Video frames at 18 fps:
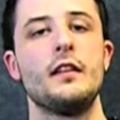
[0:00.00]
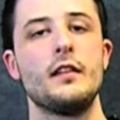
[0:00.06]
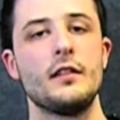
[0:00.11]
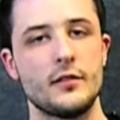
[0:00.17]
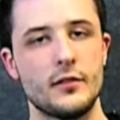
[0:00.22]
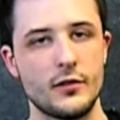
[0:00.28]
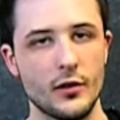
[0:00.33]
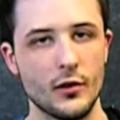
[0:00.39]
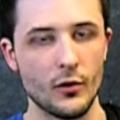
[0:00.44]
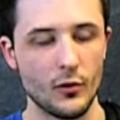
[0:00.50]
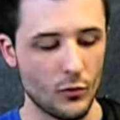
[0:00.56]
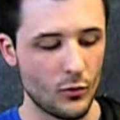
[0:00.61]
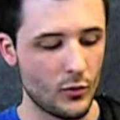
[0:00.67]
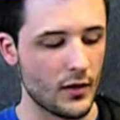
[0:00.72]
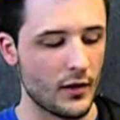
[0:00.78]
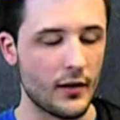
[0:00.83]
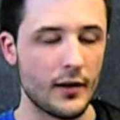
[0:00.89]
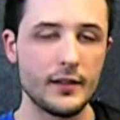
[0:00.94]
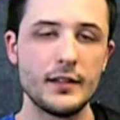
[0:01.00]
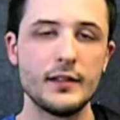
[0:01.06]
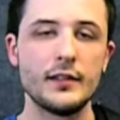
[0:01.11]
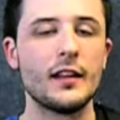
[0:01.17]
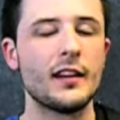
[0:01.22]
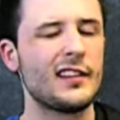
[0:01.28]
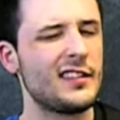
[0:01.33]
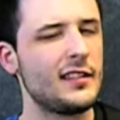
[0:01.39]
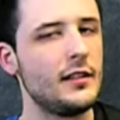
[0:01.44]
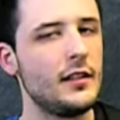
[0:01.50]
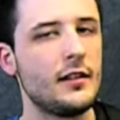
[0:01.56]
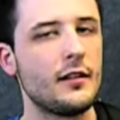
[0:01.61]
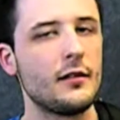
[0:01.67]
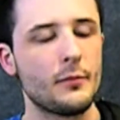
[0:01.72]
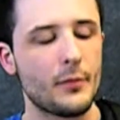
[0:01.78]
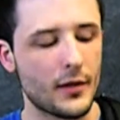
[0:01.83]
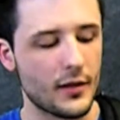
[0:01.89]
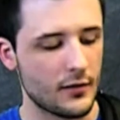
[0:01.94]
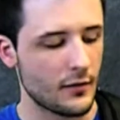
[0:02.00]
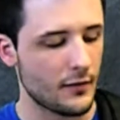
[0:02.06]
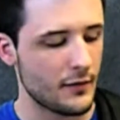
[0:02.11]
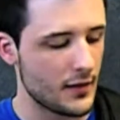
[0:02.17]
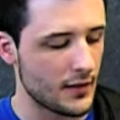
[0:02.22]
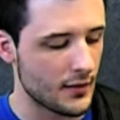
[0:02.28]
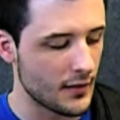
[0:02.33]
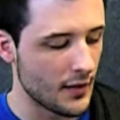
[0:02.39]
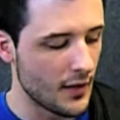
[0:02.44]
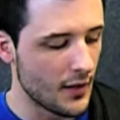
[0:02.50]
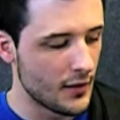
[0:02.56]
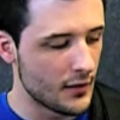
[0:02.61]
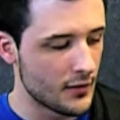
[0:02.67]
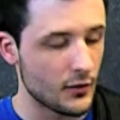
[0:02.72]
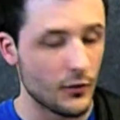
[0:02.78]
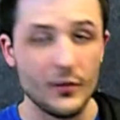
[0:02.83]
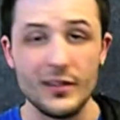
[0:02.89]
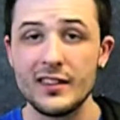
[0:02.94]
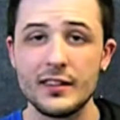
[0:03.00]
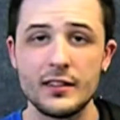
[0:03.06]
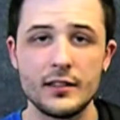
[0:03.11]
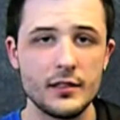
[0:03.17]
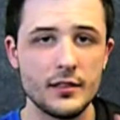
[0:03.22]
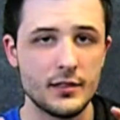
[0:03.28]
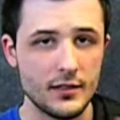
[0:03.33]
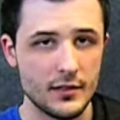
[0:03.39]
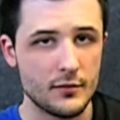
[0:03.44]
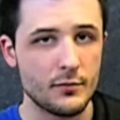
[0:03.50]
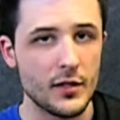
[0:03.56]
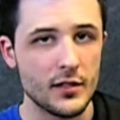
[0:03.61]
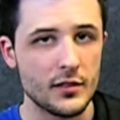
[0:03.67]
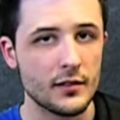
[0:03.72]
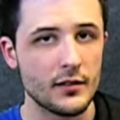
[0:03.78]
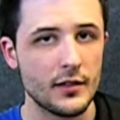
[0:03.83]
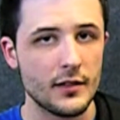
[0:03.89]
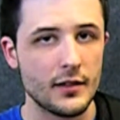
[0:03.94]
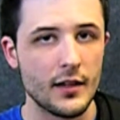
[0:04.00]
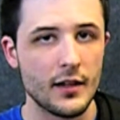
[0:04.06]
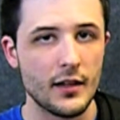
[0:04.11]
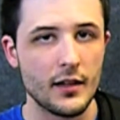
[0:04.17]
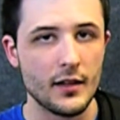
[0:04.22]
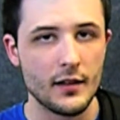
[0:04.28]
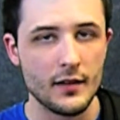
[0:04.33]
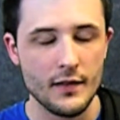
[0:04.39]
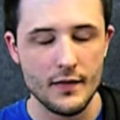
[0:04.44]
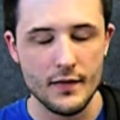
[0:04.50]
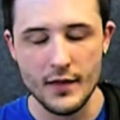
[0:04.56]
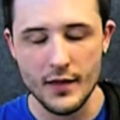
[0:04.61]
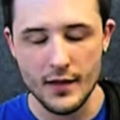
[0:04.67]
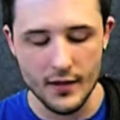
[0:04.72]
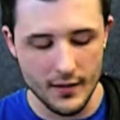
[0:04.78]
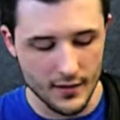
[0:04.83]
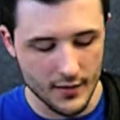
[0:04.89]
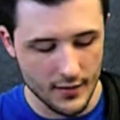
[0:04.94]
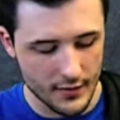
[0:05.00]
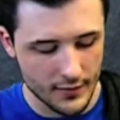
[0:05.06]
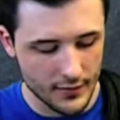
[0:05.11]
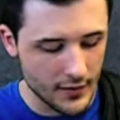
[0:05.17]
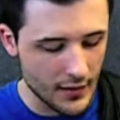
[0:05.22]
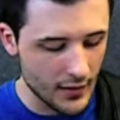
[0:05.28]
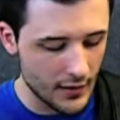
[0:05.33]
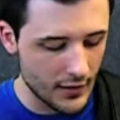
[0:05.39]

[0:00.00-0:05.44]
so we are in the little part of the end so this is basically the the the